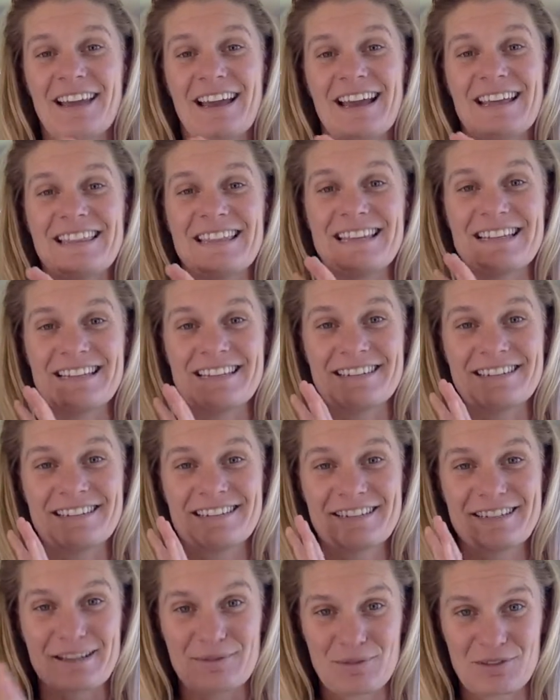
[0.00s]
And then
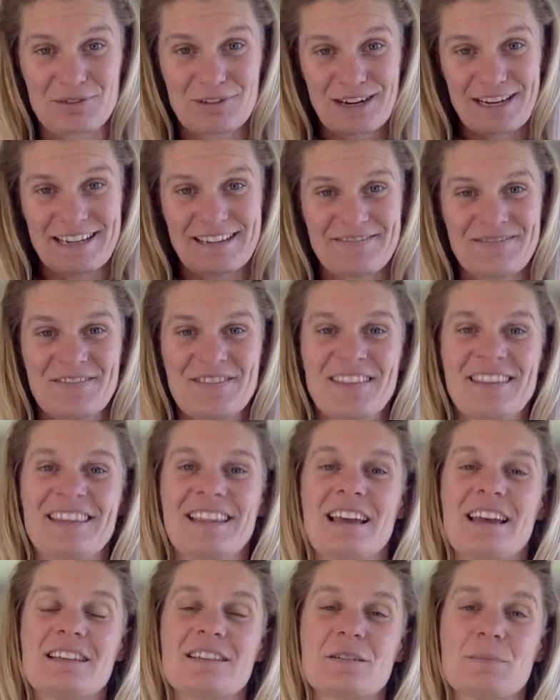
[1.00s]
step three
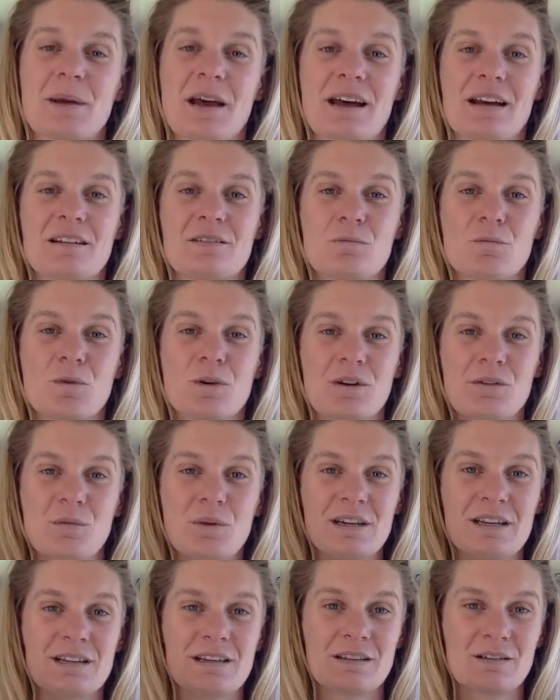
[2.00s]
is about
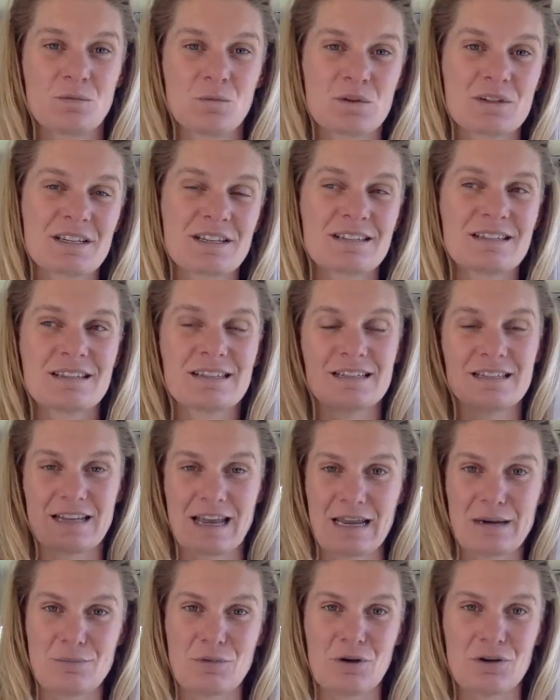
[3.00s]
what's in
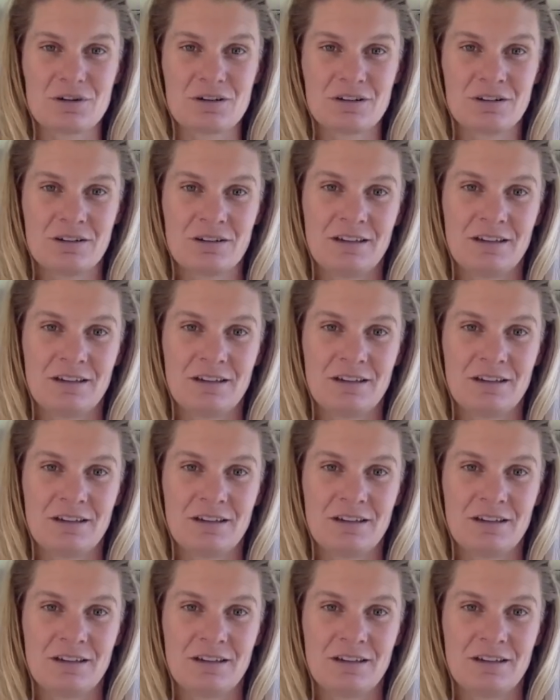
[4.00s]
sustain mode.